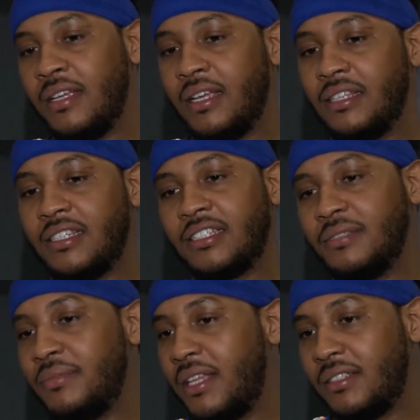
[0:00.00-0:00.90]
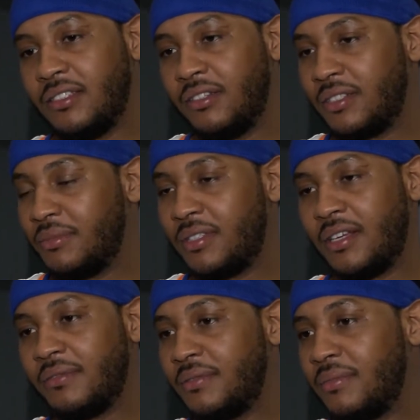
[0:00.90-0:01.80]
And just some
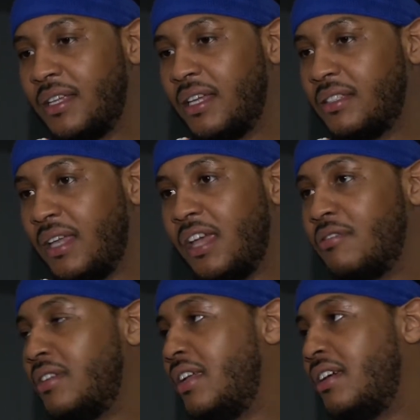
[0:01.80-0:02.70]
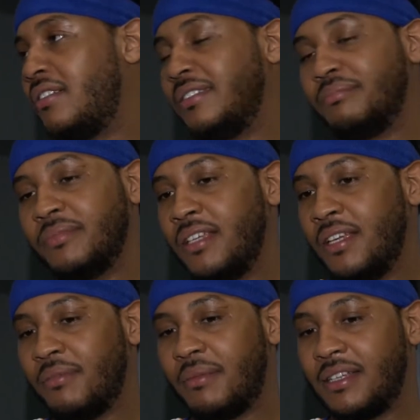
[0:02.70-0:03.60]
things here and there.
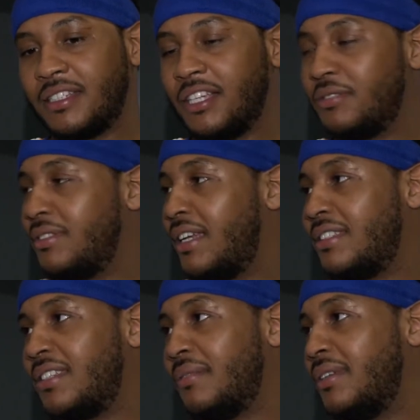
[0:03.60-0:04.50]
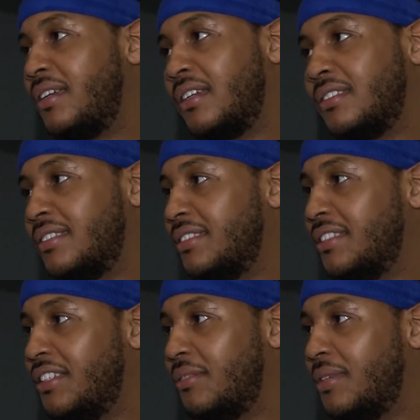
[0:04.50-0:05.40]
But my schedule is not set because
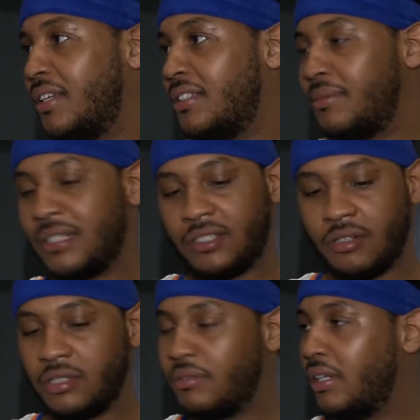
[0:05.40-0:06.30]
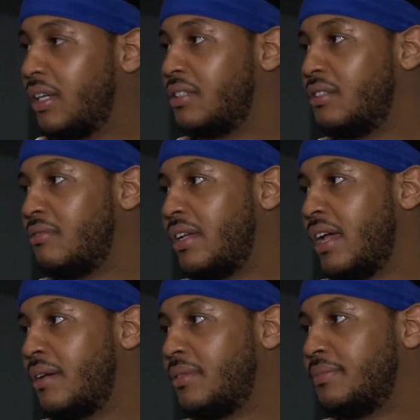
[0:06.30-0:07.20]
of my surgery and because of the
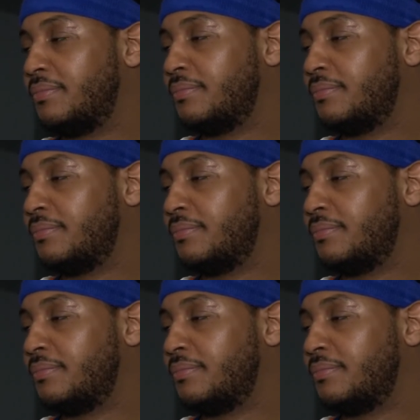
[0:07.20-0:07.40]
rehab.